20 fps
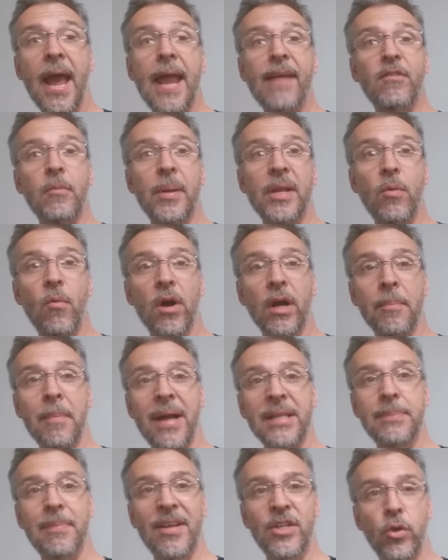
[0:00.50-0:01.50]
Hey everybody,
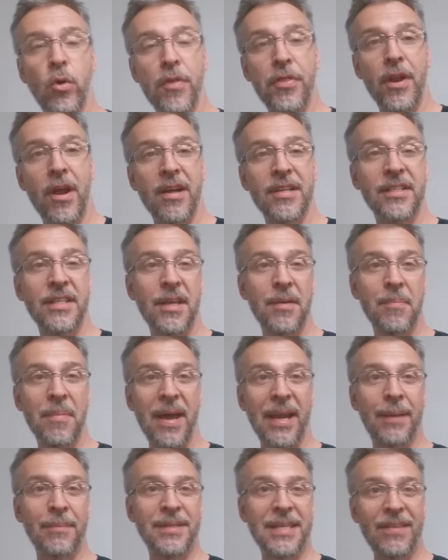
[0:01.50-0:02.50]
welcome back to Magic Orthodoxy.
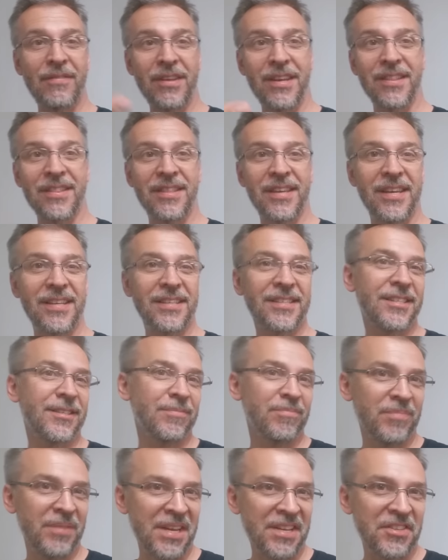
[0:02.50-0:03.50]
My name's David and
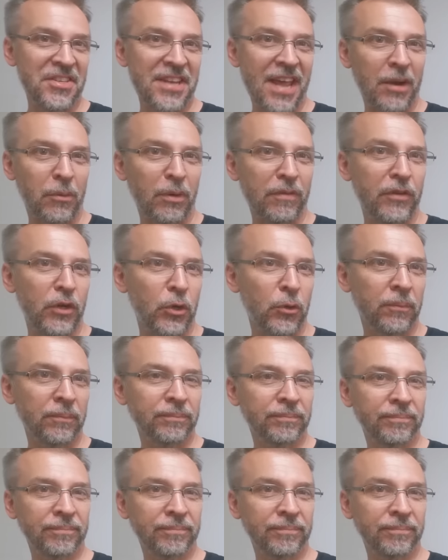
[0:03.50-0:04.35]
this is a deck review.